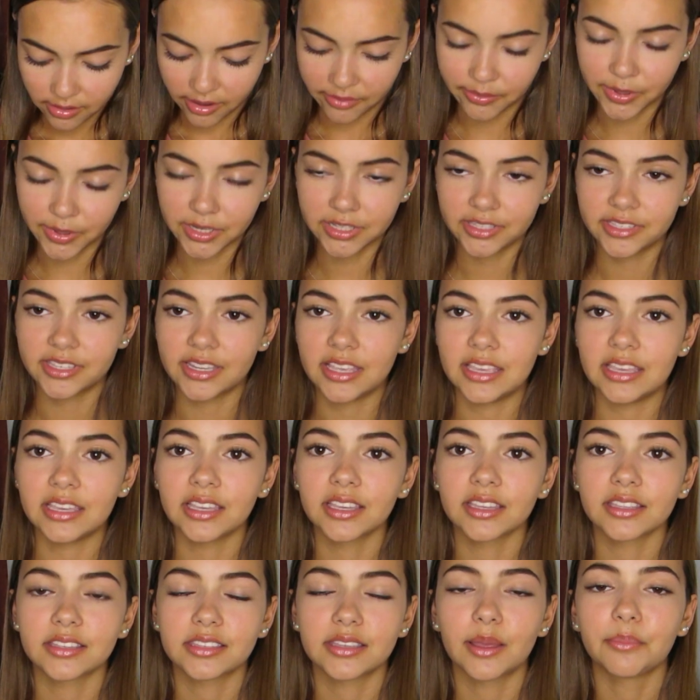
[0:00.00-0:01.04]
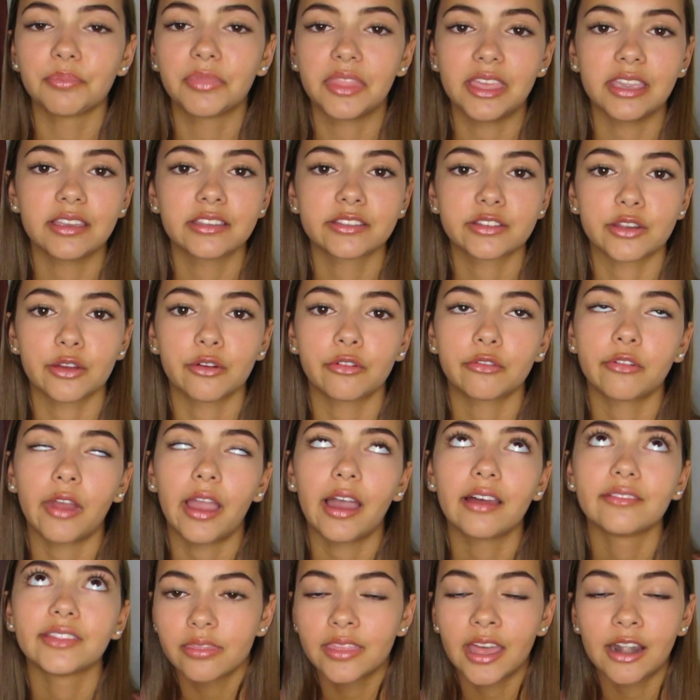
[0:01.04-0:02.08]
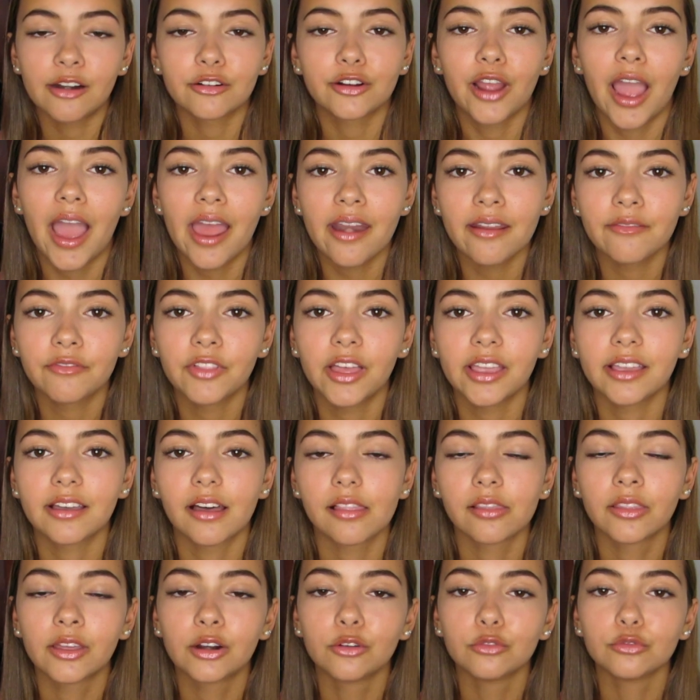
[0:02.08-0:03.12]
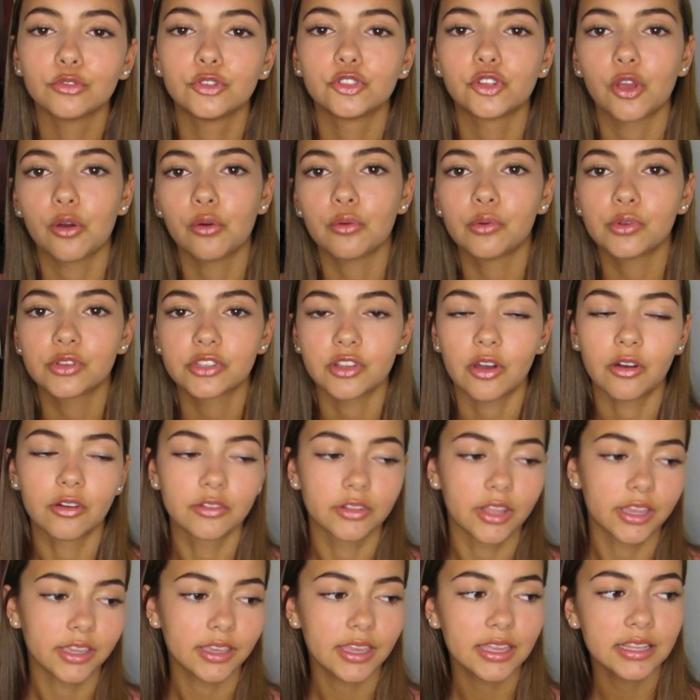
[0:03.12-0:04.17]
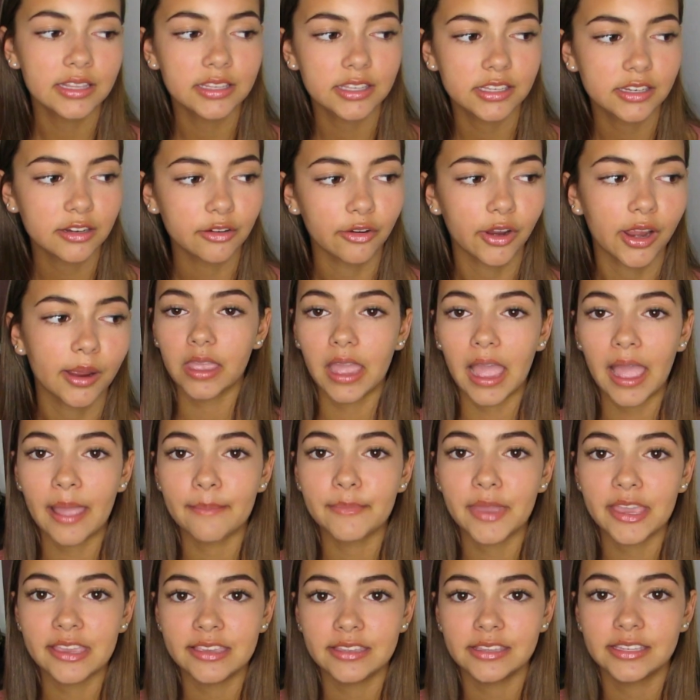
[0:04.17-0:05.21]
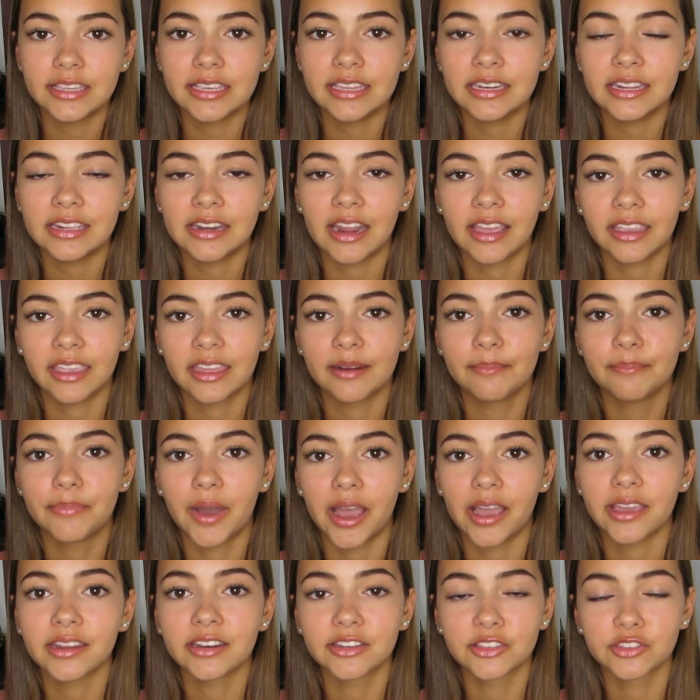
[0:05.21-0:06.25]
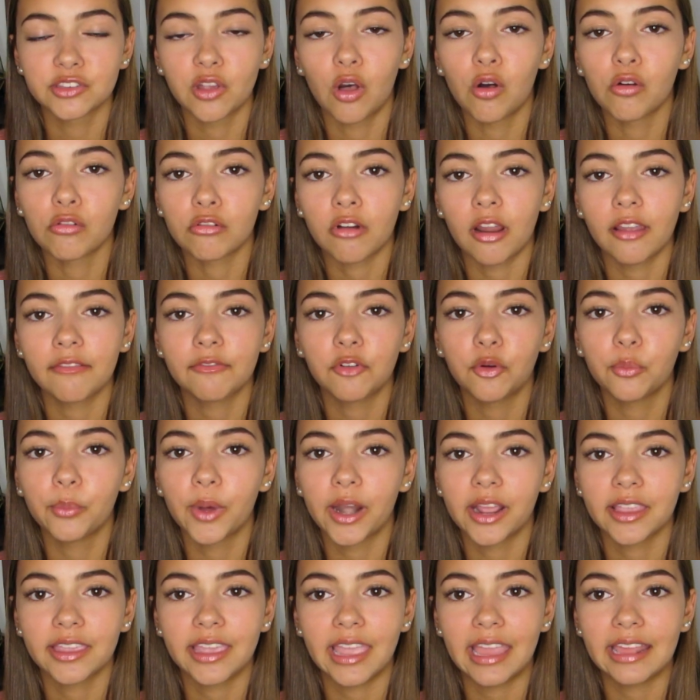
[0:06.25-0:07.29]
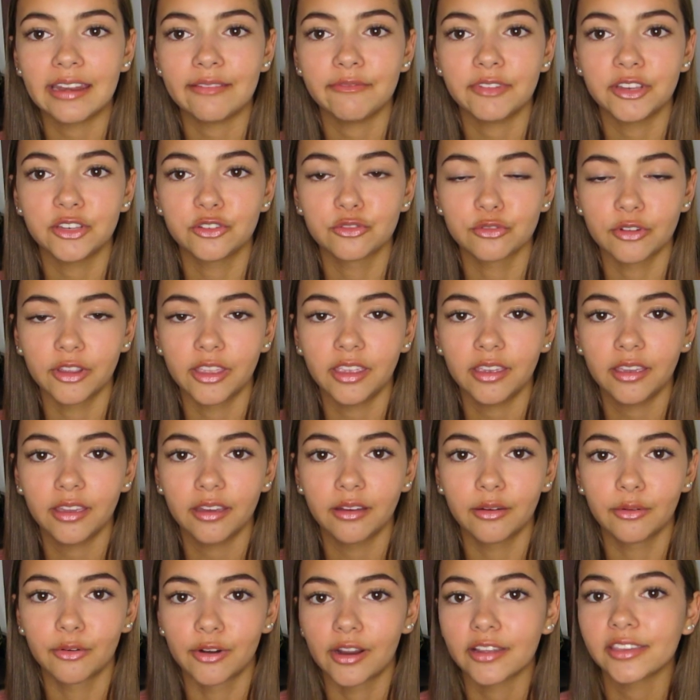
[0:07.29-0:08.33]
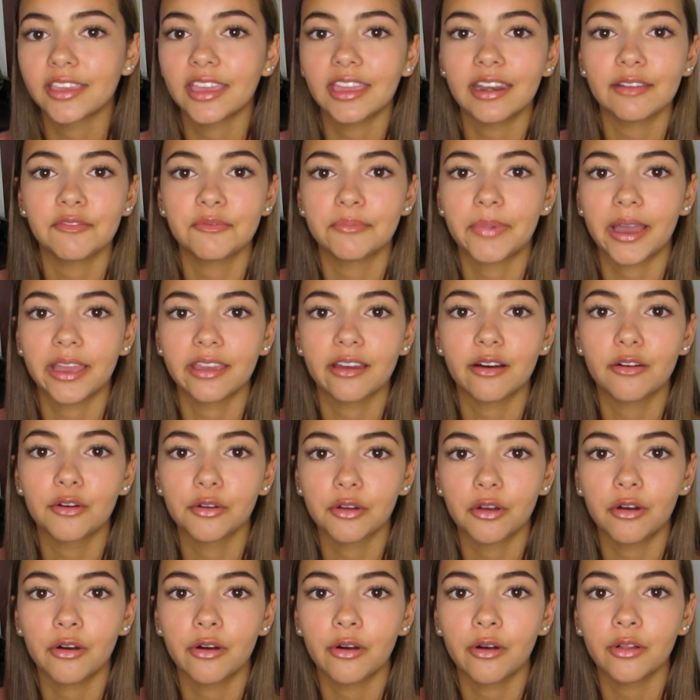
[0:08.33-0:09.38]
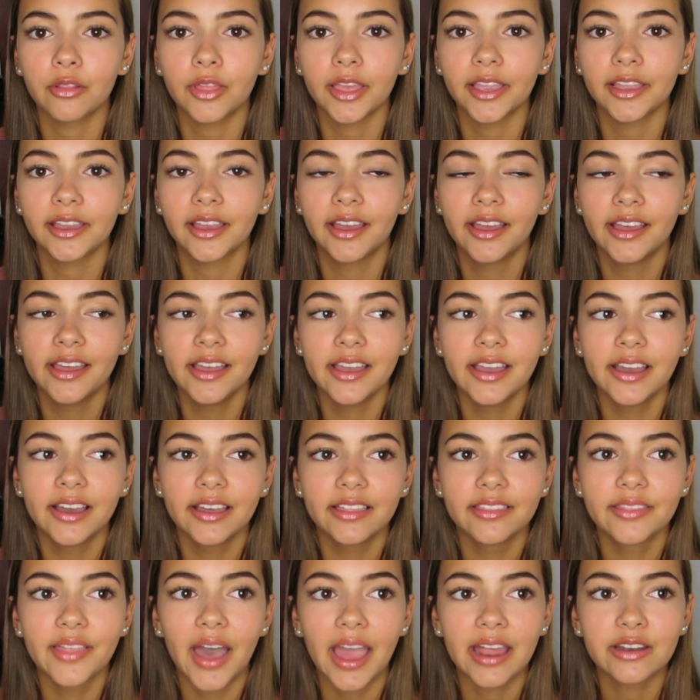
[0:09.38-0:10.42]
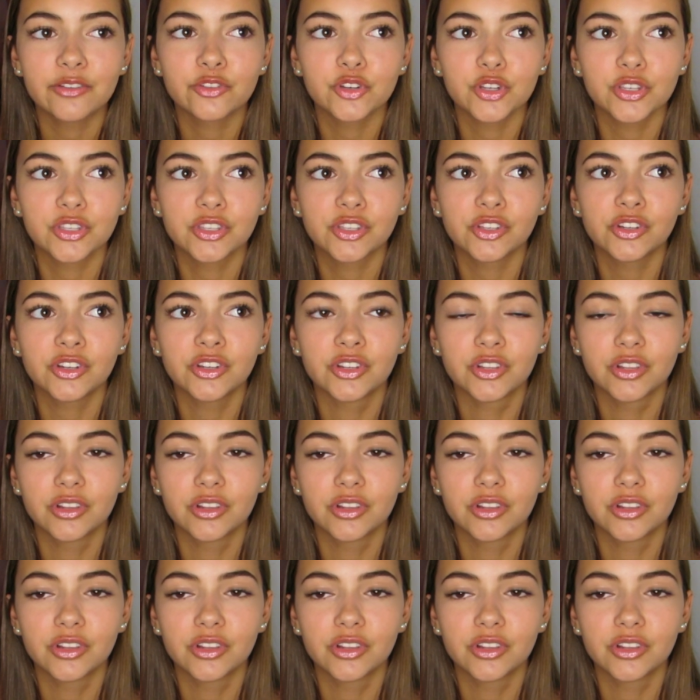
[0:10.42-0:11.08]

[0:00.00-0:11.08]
I've been seeing some things go around that are kind of like little jokes on like Instagram. I'm 18 and I can buy an assault rifle, but I can't even drink, or I can't even buy alcohol. Like, that just,